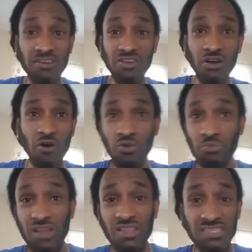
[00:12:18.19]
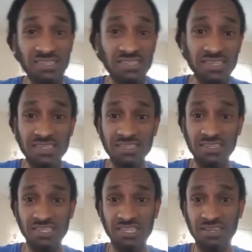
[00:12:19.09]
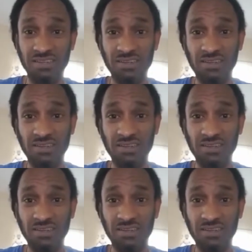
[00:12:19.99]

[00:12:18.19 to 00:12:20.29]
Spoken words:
on your own brothers and sisters and shit.